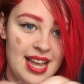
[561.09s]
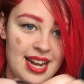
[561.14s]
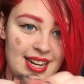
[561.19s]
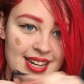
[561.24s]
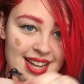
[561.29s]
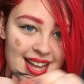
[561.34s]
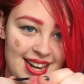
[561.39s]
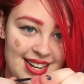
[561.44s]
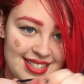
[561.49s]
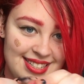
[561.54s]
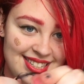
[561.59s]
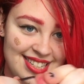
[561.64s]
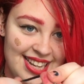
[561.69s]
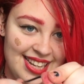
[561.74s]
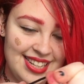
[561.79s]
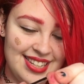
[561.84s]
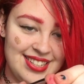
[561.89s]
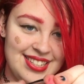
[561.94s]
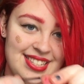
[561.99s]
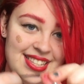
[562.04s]
It kind of
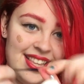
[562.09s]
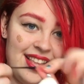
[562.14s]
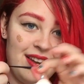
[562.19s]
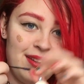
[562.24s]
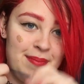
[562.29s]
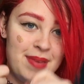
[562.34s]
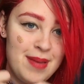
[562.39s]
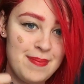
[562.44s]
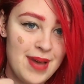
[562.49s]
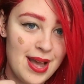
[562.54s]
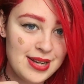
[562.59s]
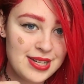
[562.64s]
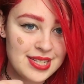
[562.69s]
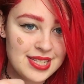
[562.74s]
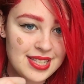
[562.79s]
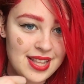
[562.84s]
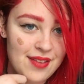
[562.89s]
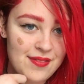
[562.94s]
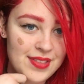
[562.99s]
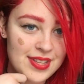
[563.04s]
jingles a little bit, but I
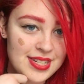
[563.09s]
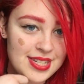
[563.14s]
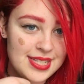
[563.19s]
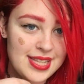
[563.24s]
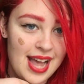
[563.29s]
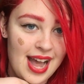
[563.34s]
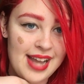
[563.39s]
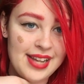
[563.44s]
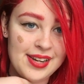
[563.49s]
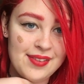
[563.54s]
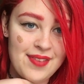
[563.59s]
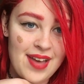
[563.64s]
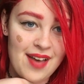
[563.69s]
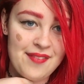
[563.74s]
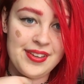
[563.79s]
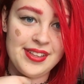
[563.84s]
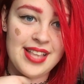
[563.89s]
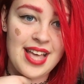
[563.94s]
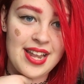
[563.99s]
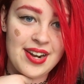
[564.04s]
just love the design of
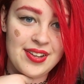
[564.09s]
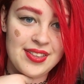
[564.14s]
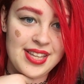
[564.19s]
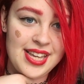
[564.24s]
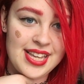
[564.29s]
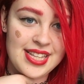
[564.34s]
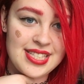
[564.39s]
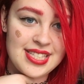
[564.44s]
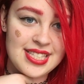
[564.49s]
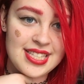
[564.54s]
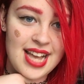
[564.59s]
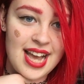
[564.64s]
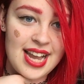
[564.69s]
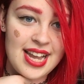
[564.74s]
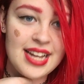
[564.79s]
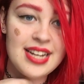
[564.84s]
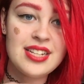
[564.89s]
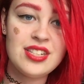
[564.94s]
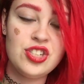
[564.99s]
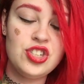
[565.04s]
having that on the
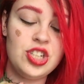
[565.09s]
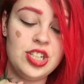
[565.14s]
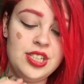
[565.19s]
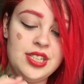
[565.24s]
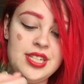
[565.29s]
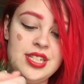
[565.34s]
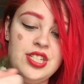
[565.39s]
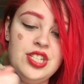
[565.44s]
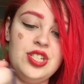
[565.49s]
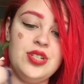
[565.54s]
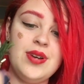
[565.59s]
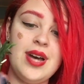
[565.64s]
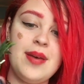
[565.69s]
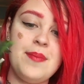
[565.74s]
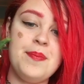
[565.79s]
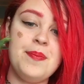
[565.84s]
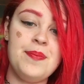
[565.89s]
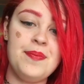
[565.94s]
inside and drilled into it.